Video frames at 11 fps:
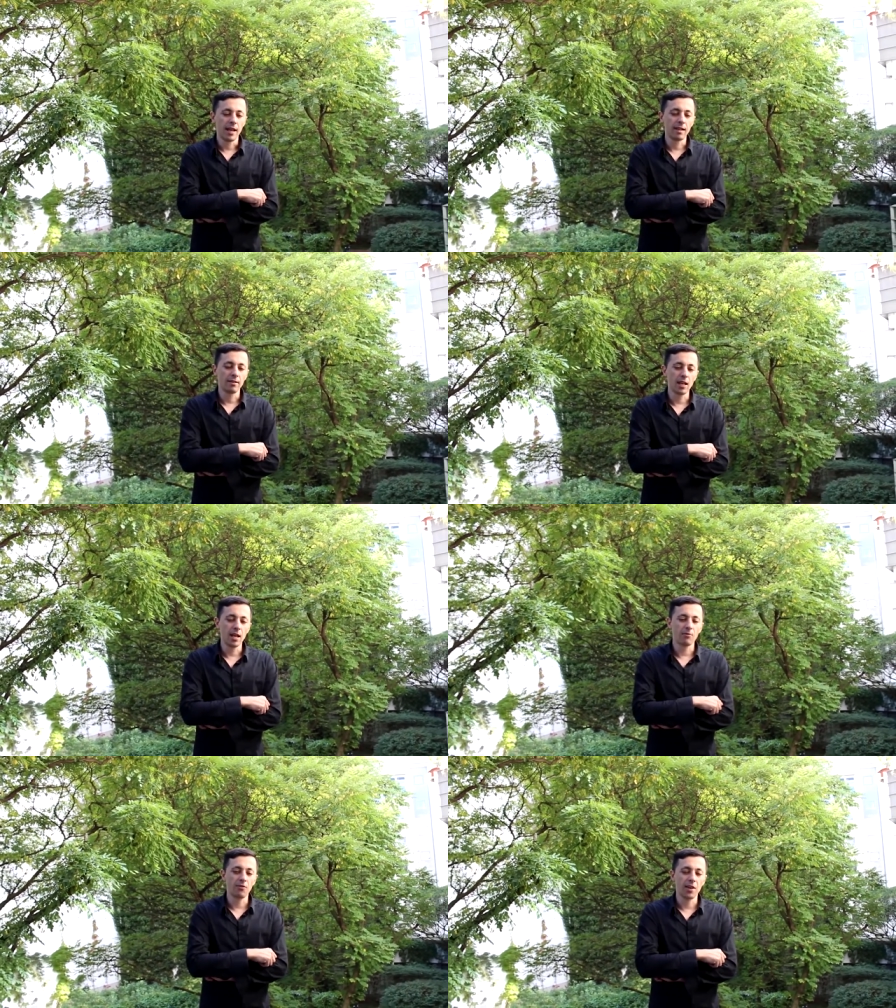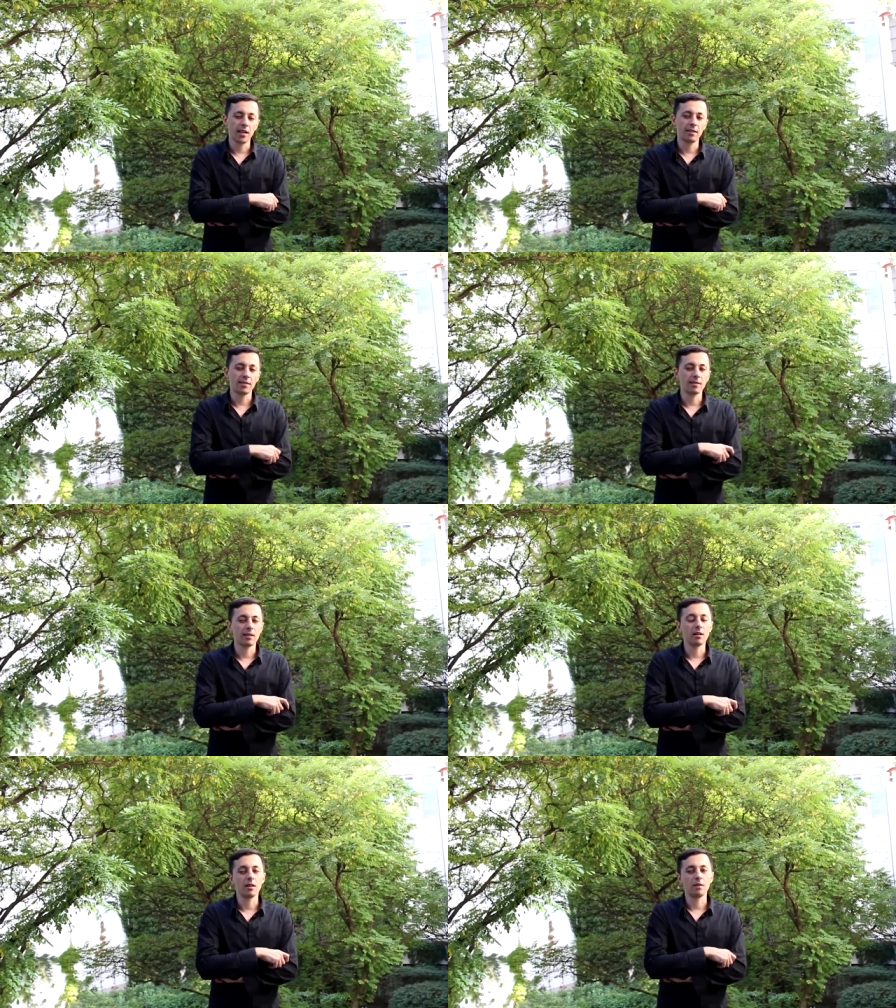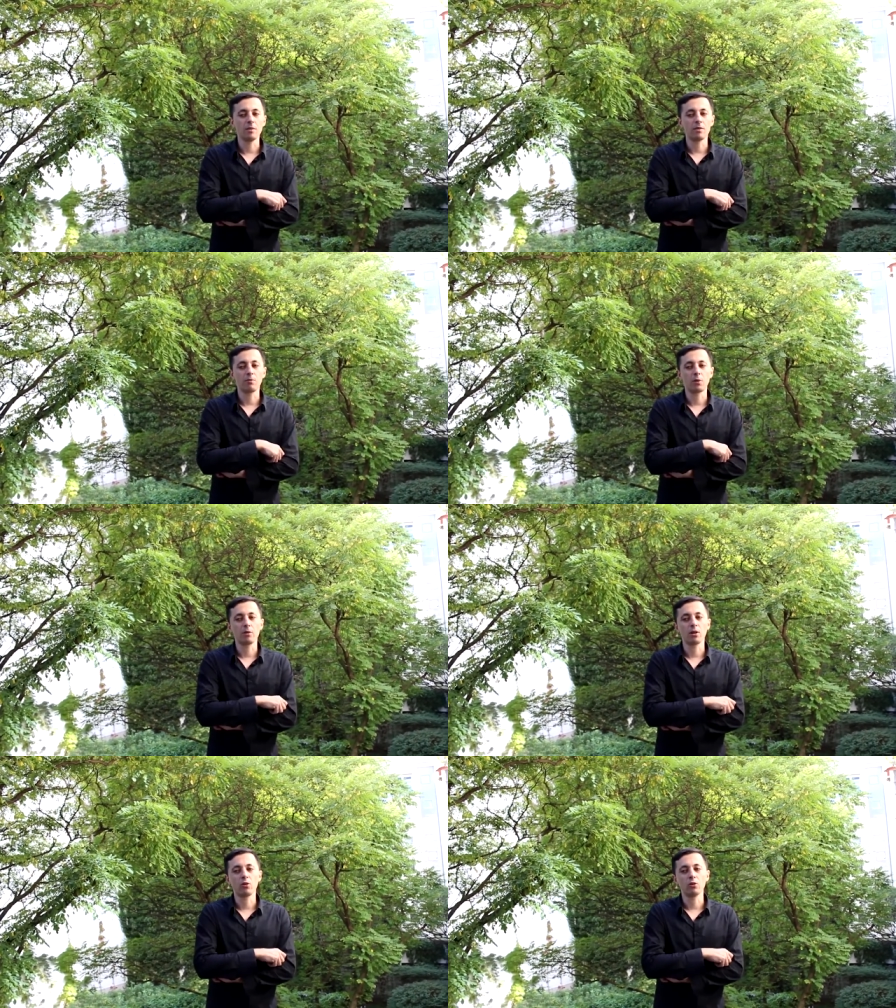And the same thing is uh, it's
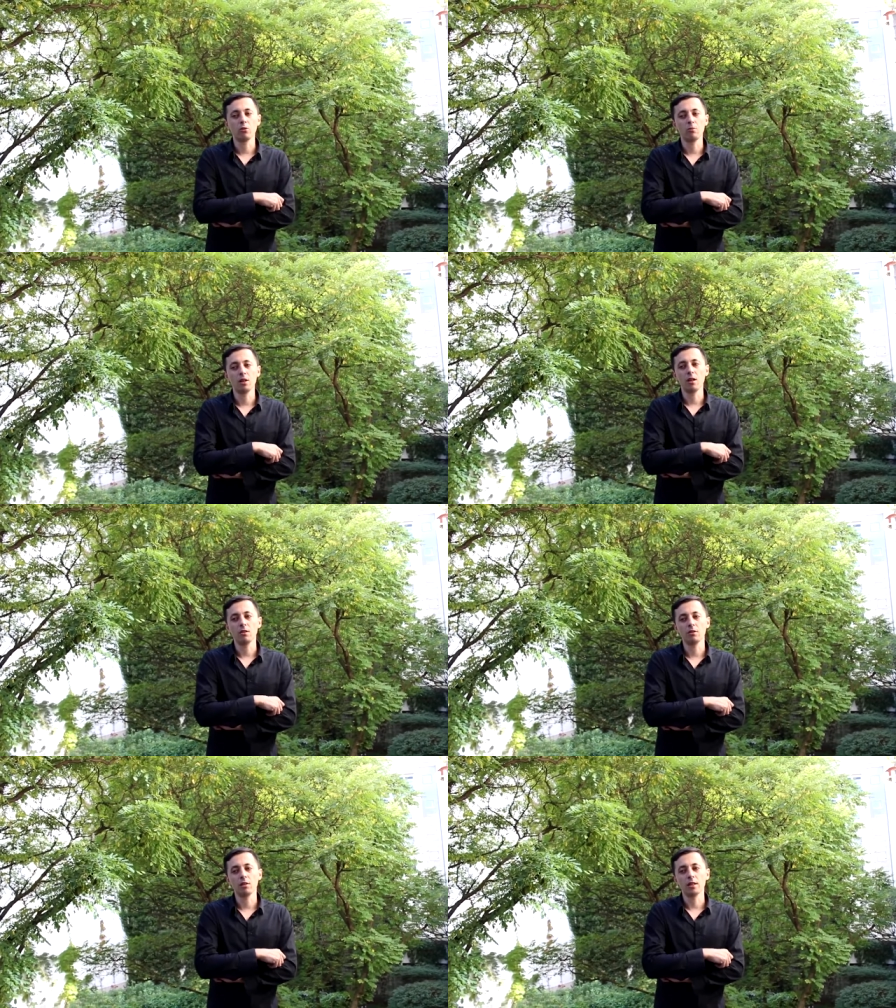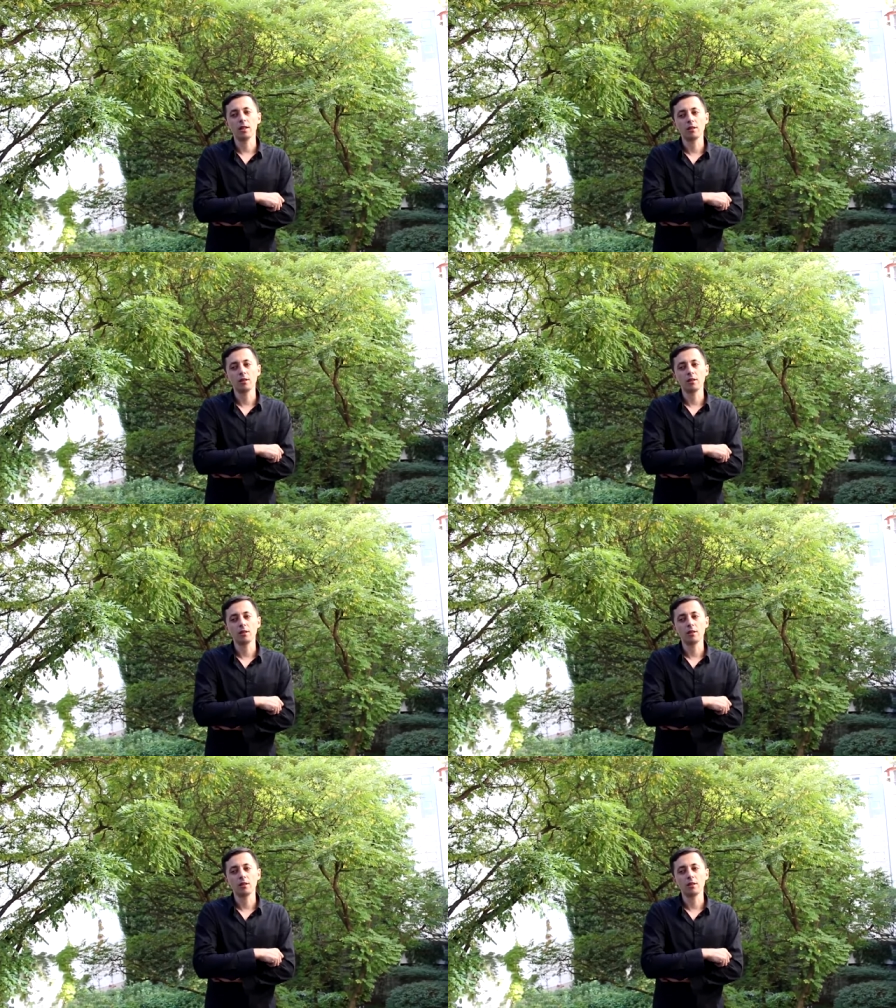probably going to be on the